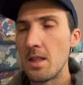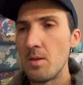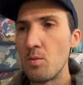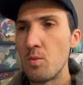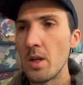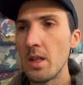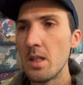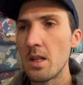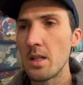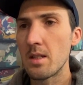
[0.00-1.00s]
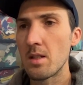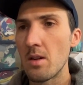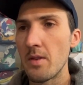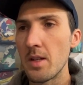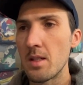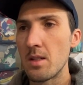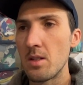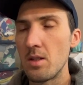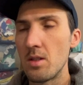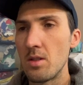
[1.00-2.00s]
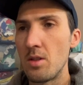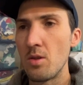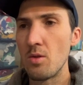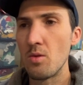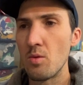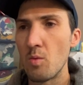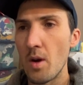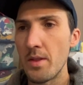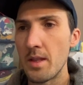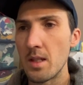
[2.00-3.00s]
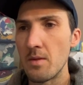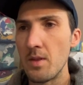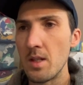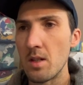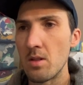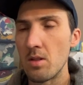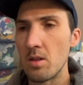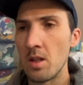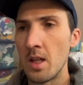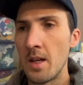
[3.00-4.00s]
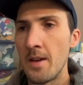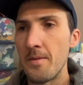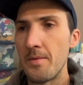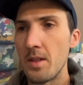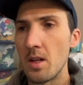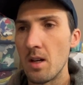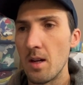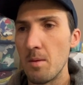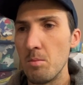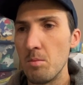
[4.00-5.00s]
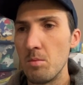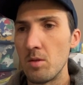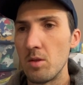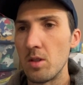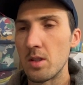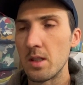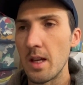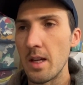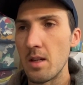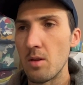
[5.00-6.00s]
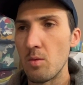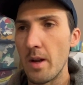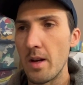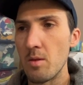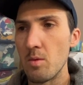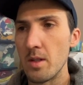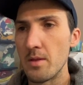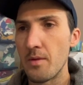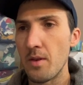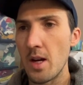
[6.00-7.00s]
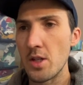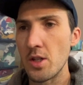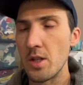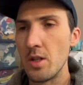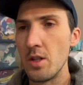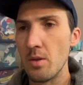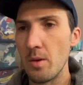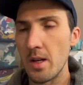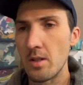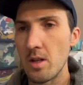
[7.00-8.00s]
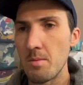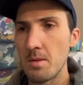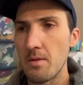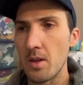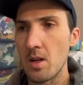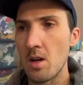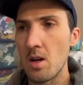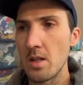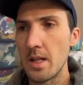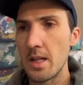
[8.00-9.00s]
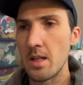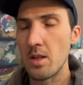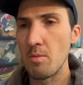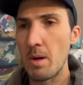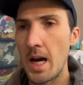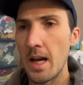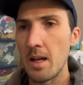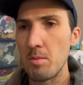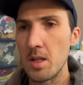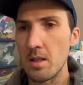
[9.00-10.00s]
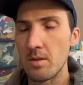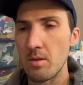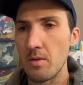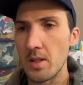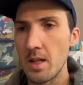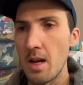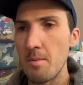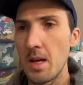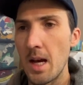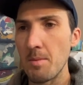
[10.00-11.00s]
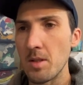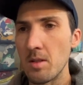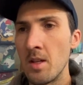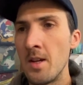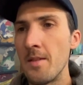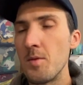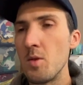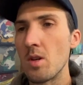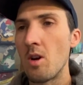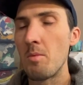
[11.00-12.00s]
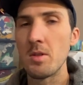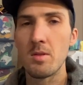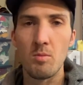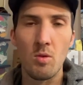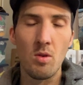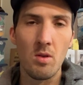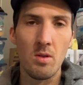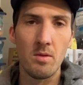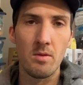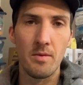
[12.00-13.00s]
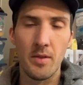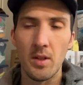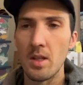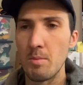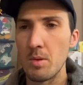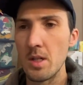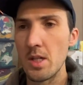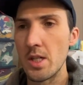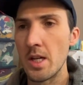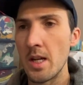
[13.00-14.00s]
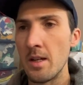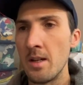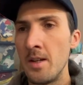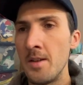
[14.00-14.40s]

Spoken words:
really does service to what this vehicle looked like when it was fresh and new. And in terms of a car taking you back and being sort of a time capsule, you can almost more fully appreciate